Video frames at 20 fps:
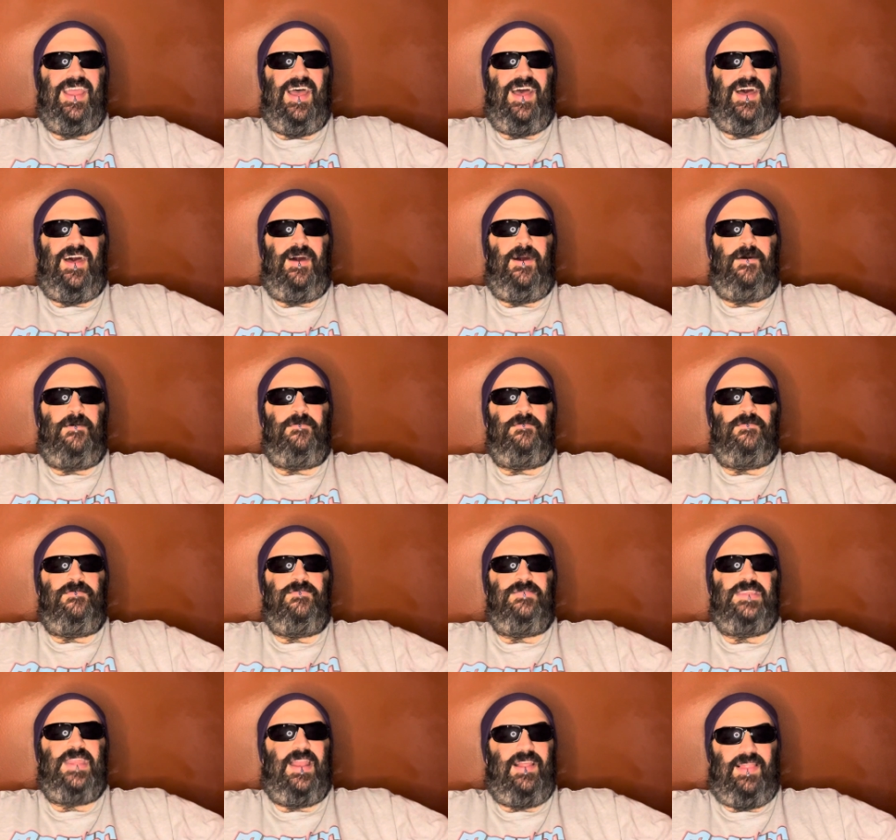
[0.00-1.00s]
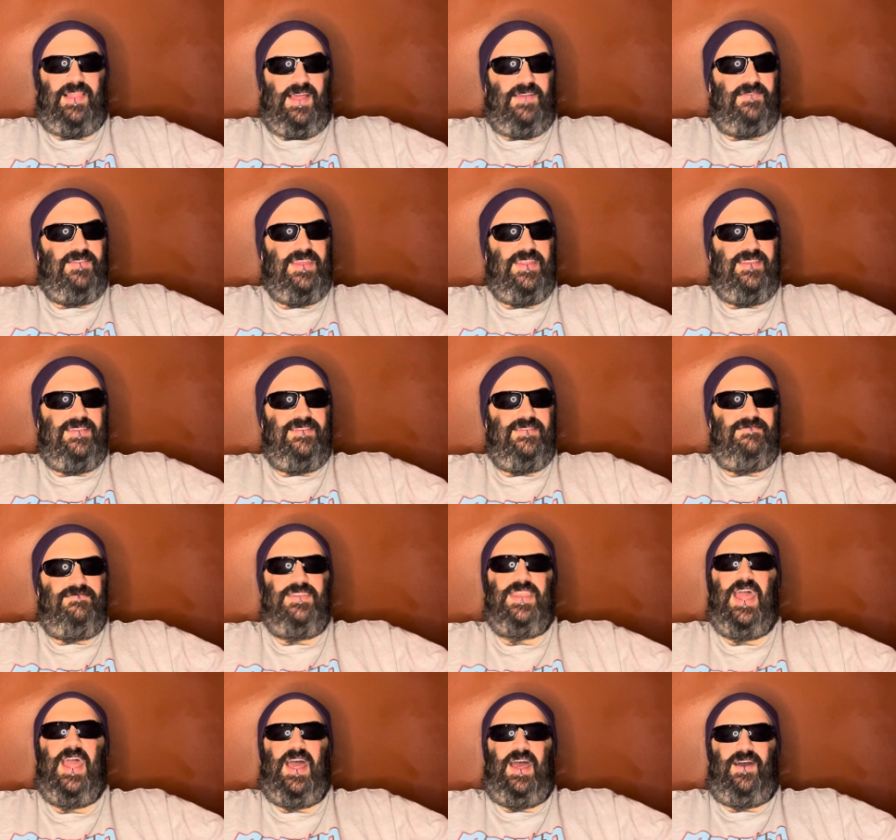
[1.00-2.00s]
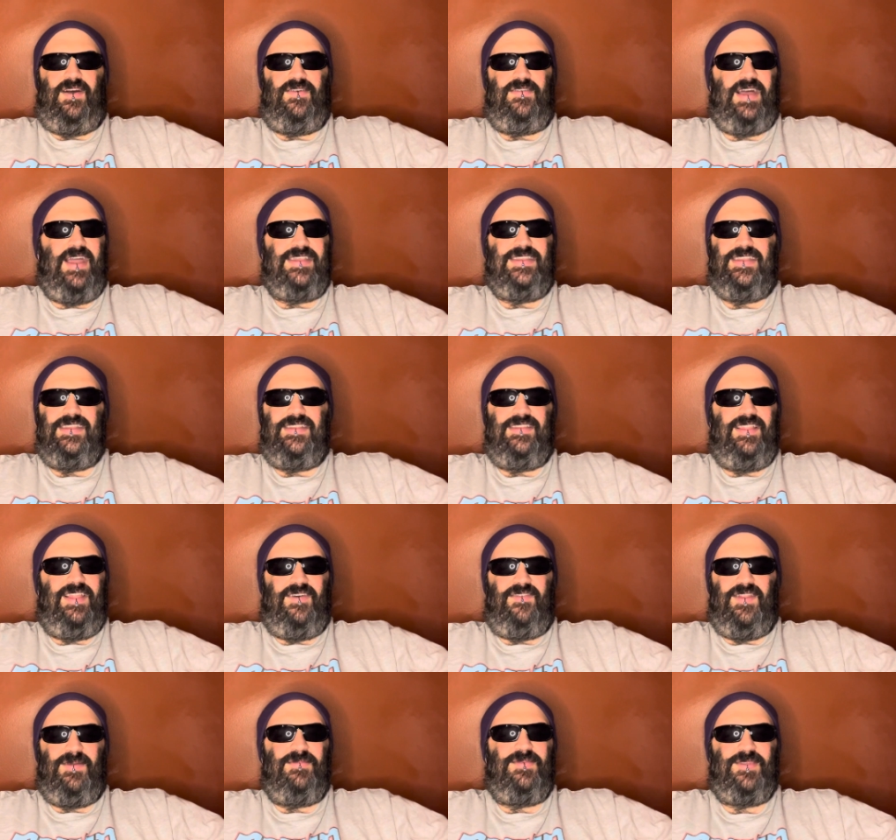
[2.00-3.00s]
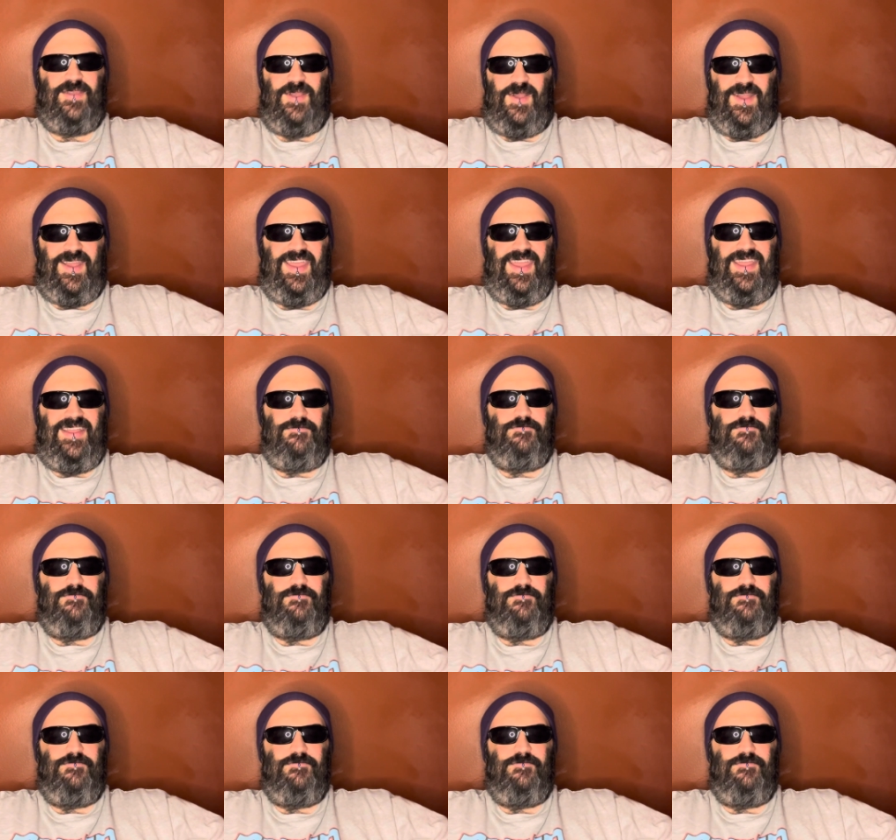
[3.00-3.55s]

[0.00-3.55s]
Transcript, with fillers: Um, did I love it? No, I didn't love it. I'm sorry.